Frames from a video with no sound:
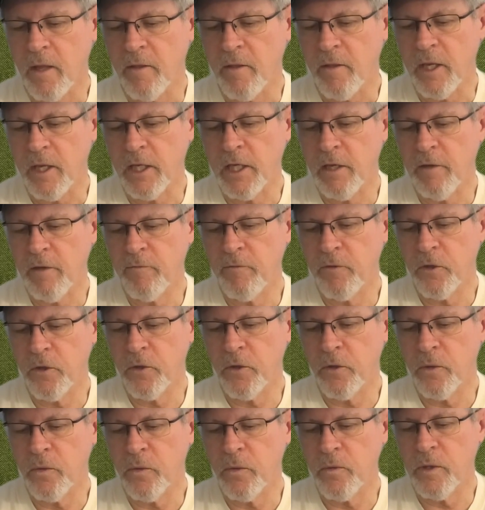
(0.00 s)
They give
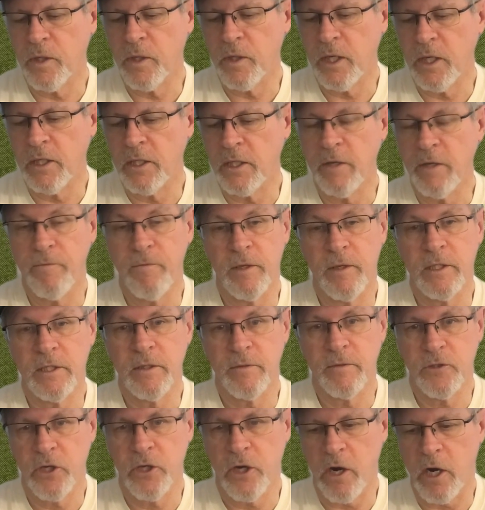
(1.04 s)
you the
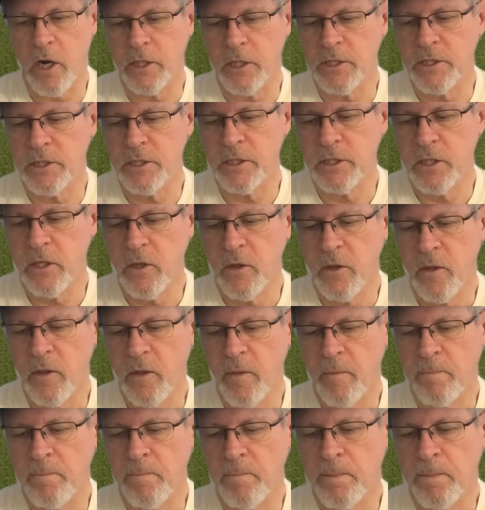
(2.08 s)
defensive charts,
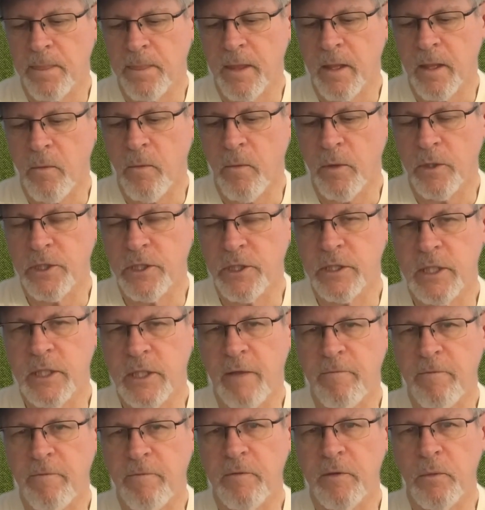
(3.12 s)
which is
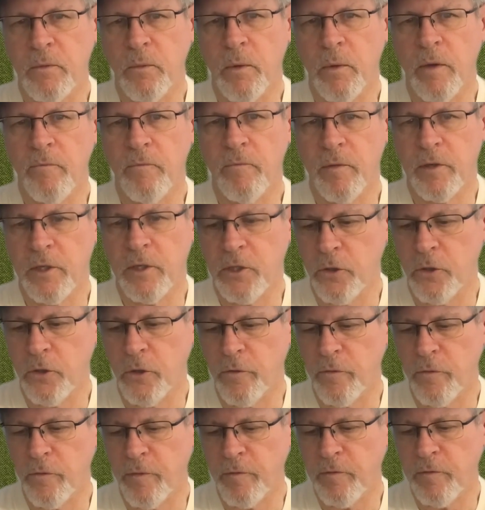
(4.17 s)
a 51, 52,
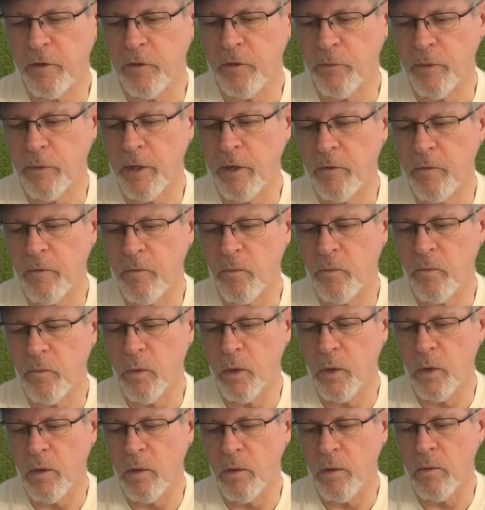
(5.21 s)
or 53
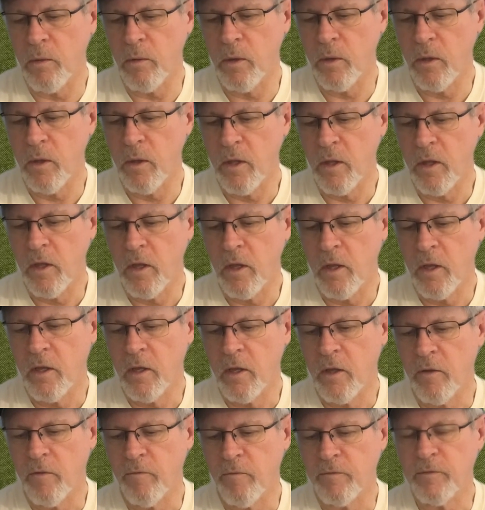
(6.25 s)
roll.
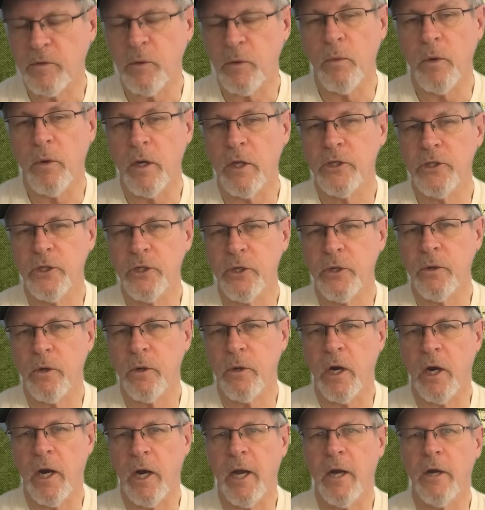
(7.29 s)
51 and 2
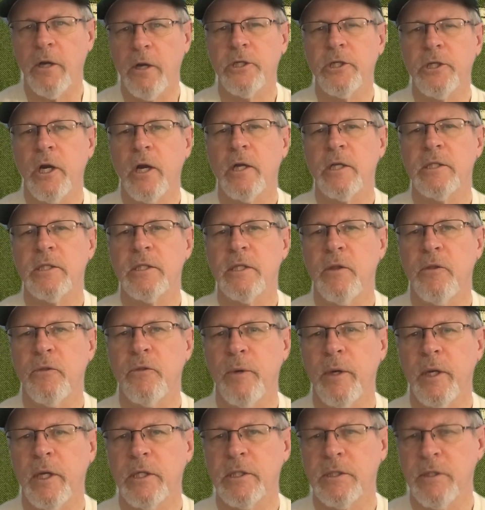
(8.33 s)
are air charts, and
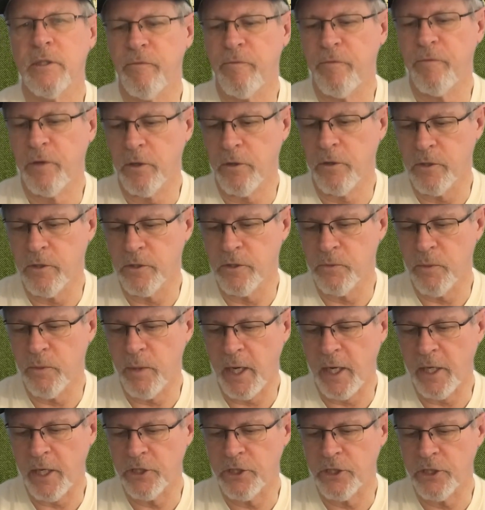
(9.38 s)
3 is a fielder's
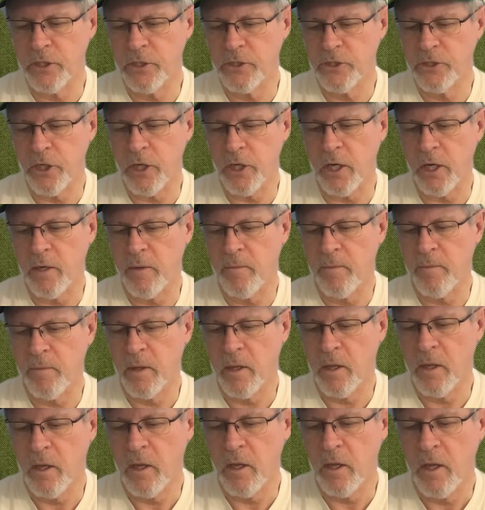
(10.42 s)
range chart.
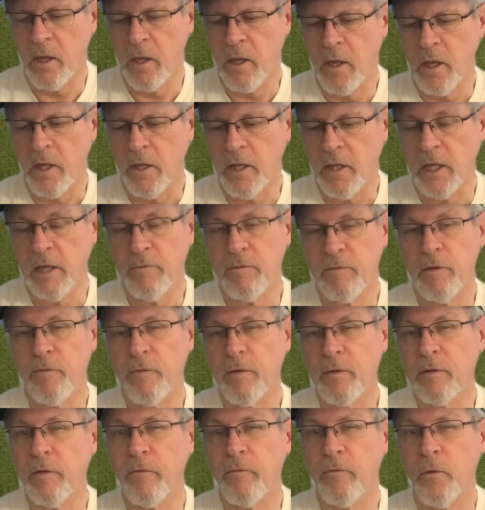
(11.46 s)
They give you a
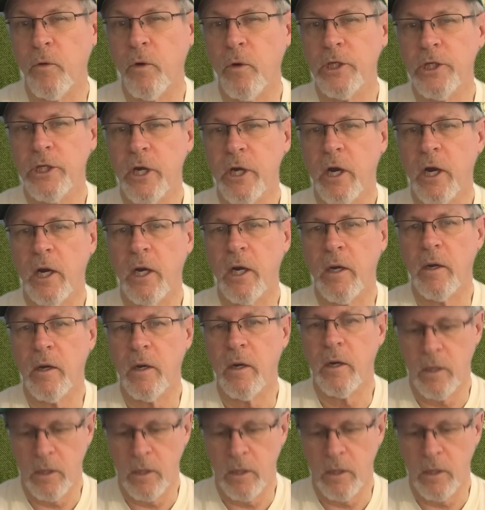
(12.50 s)
54 chart